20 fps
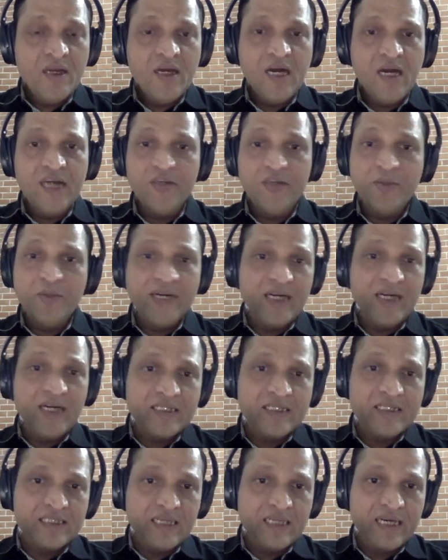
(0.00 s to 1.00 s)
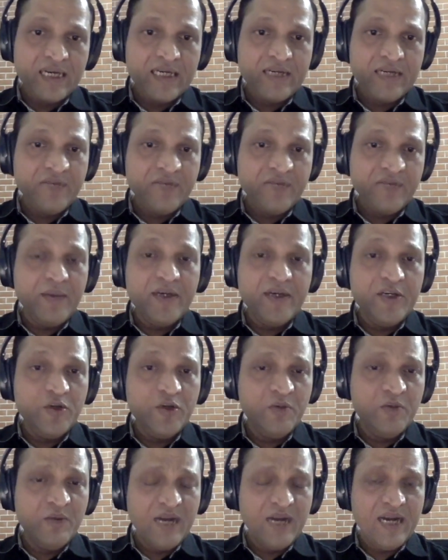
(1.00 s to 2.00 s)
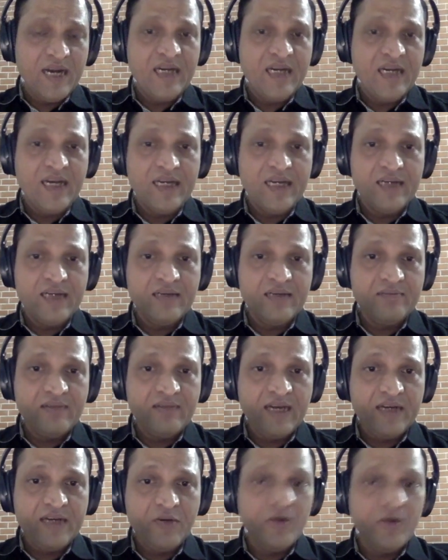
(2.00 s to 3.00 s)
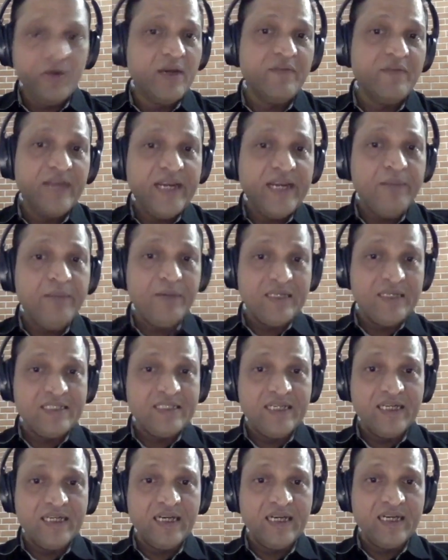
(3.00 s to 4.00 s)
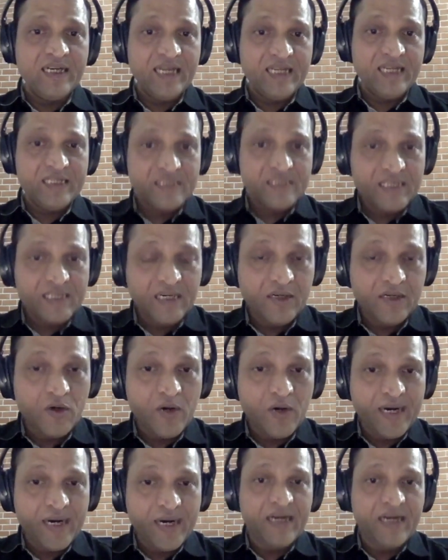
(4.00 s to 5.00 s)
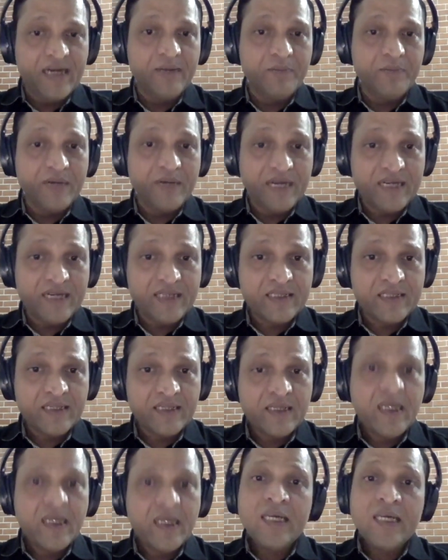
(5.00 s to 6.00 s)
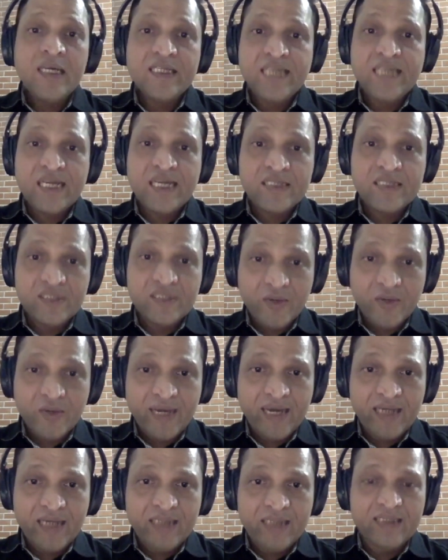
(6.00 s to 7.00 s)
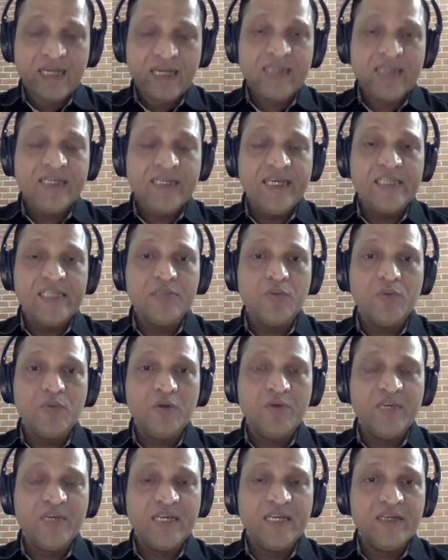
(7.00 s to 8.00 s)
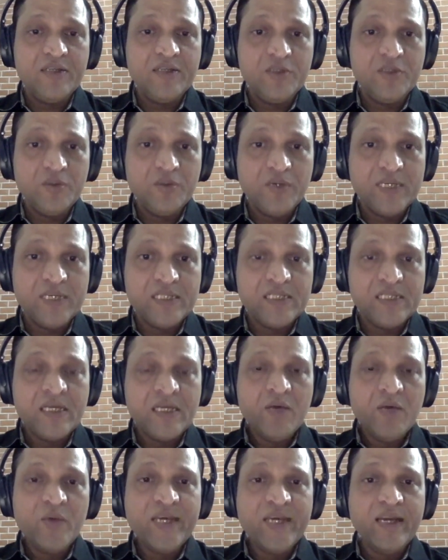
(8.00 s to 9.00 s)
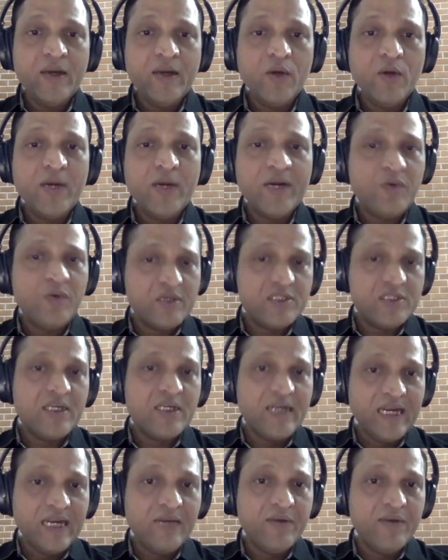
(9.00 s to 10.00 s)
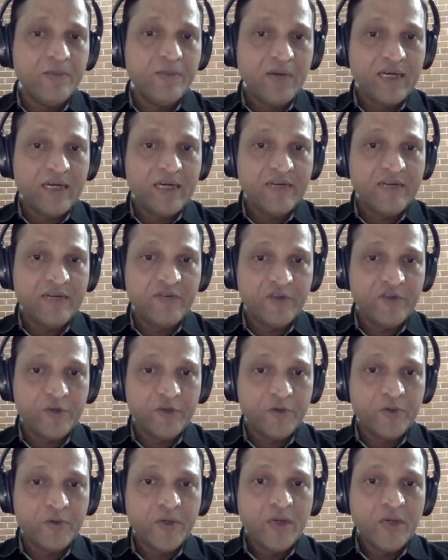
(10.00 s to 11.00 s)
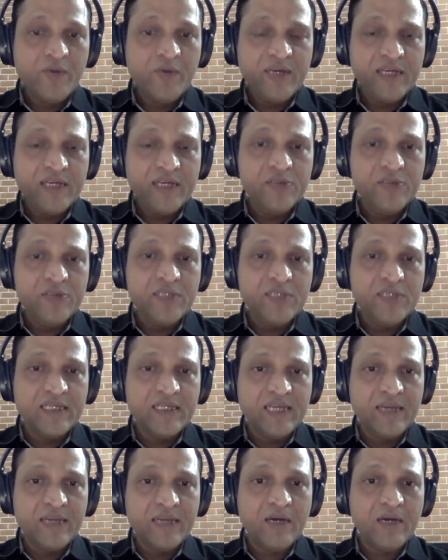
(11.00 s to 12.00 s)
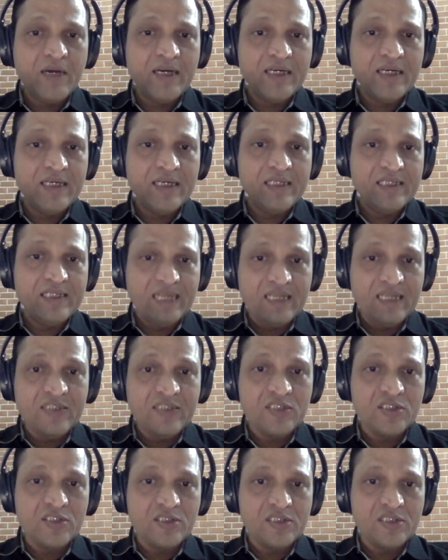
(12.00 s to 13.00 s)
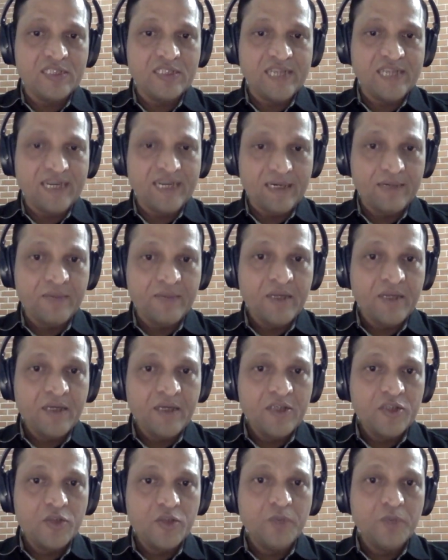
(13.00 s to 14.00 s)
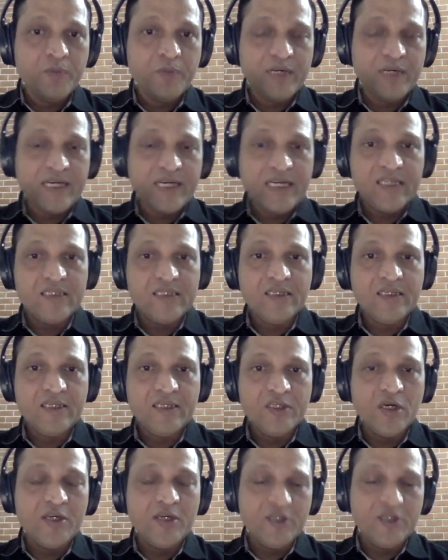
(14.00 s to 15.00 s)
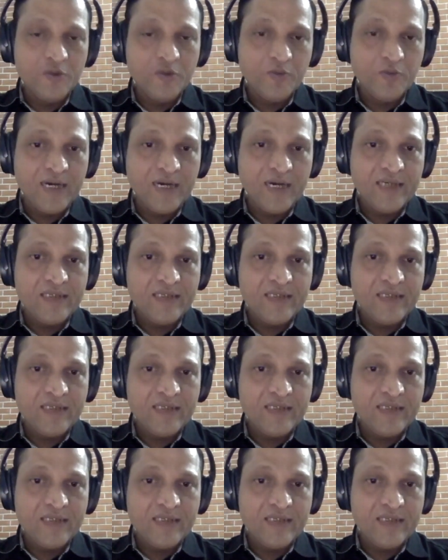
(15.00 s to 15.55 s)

You might ask, right, if I'm a new brand and I don't have any past data, can I still go ahead and predict? Yes, you can. In that case, what we can do is we can look at what's a relevant market for you. We can use the entire market intelligence data to predict your new brand.